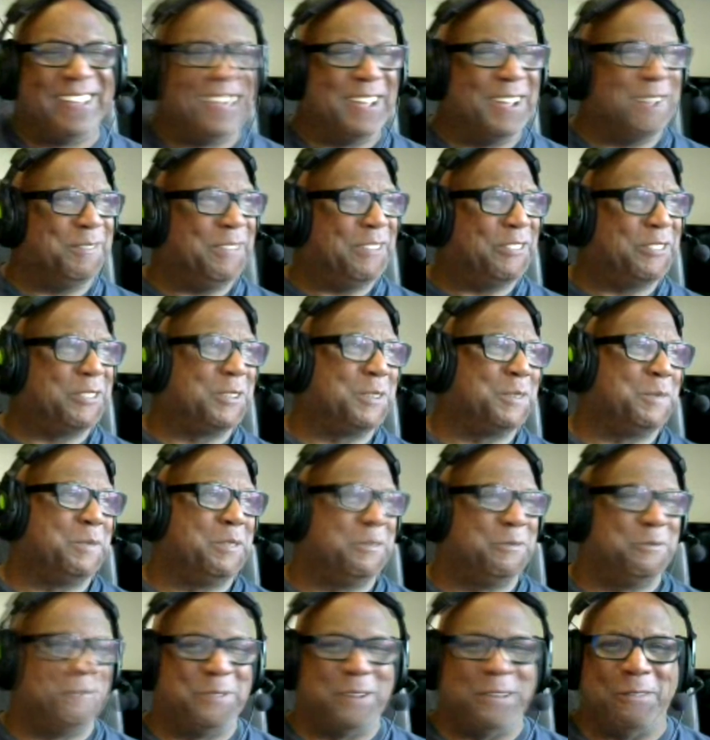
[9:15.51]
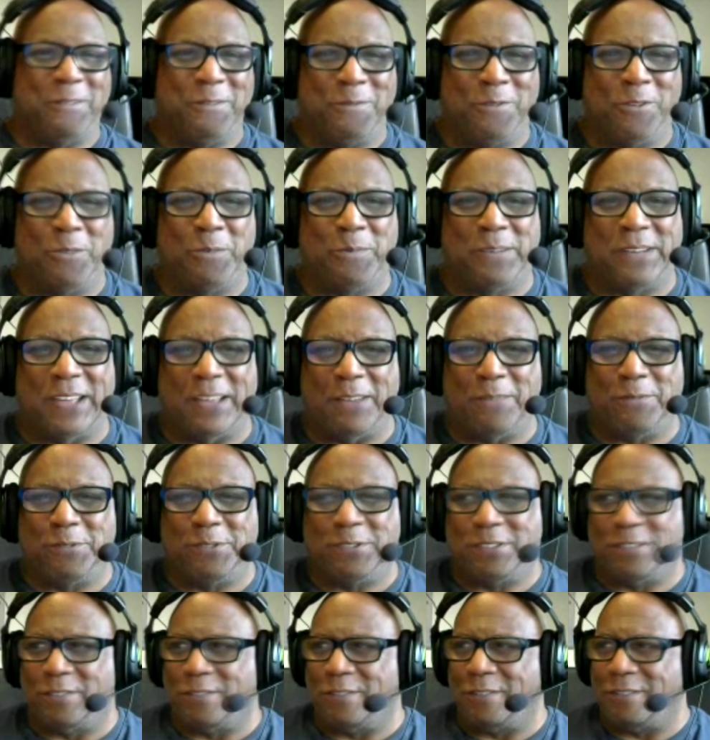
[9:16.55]
I'm never going to be Roman
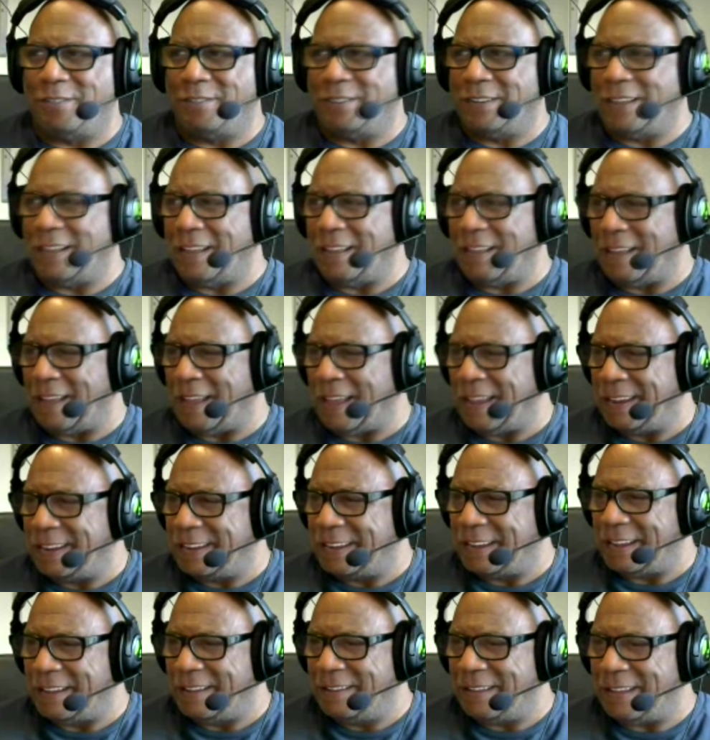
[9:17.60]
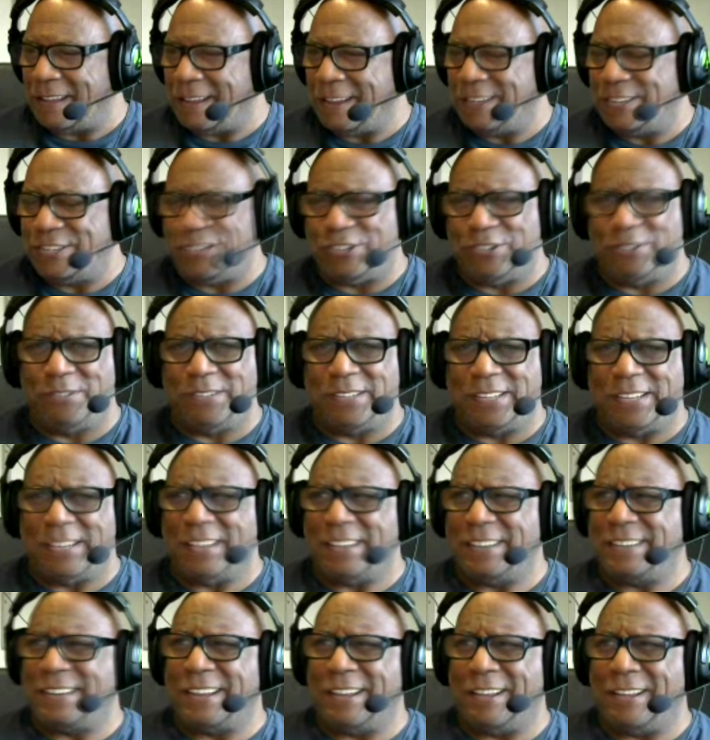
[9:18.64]
Atwood or
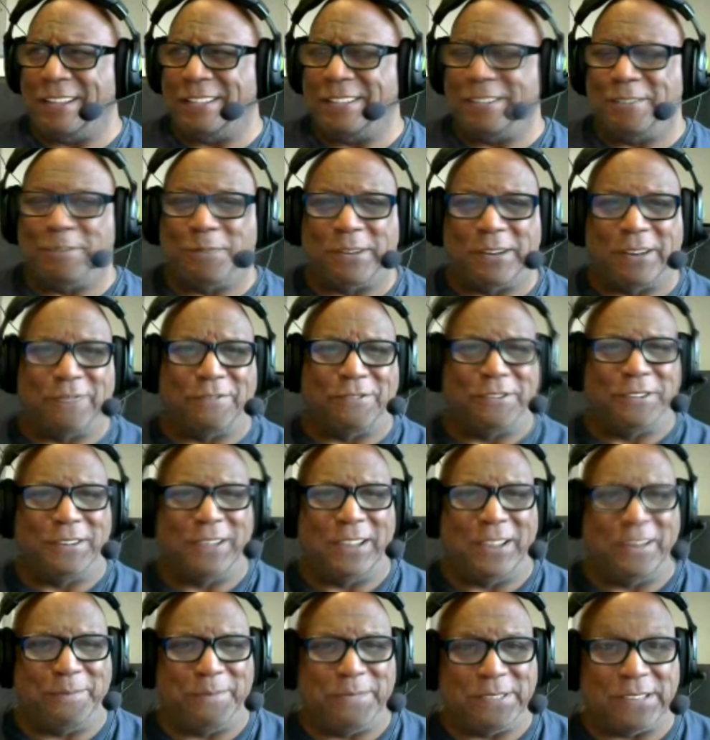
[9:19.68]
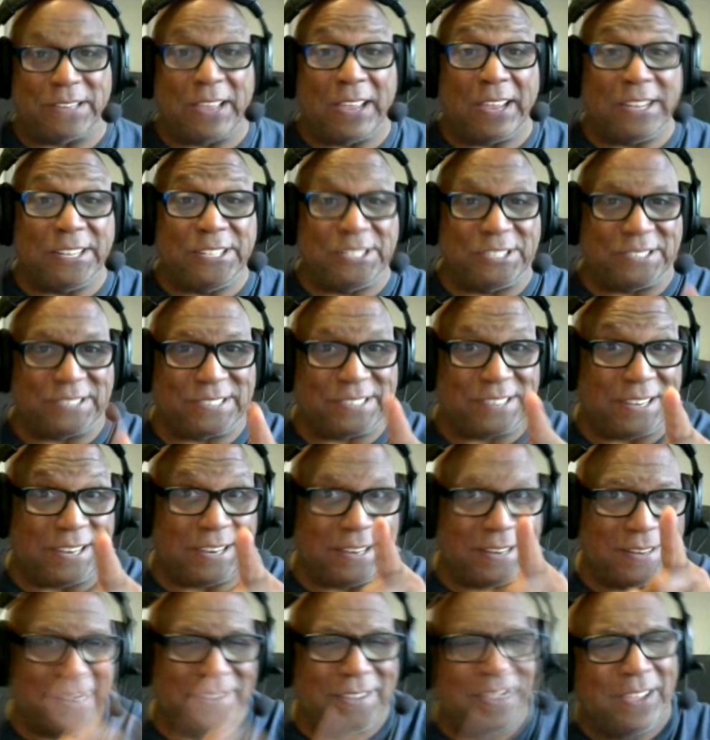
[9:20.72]
iCarly, or whatever her name is.
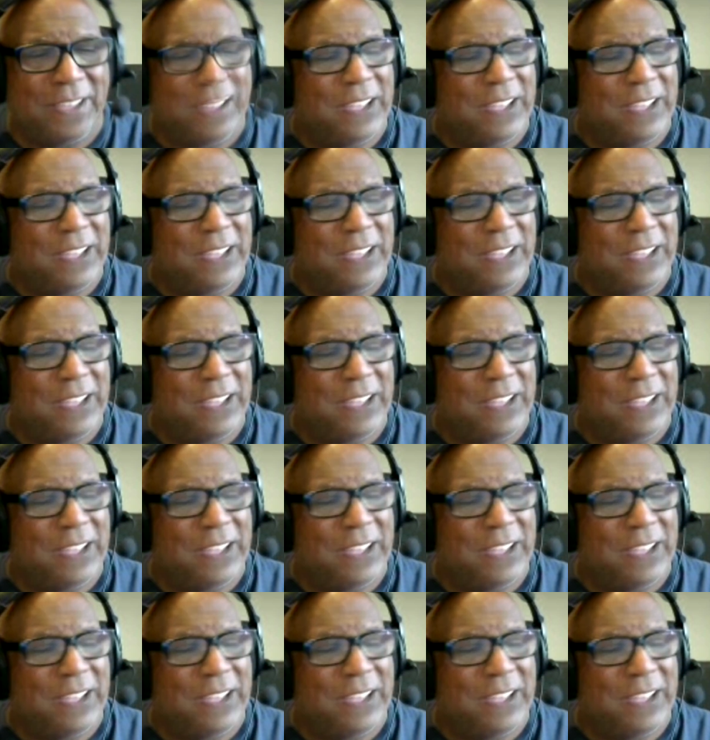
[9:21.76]
iJustine.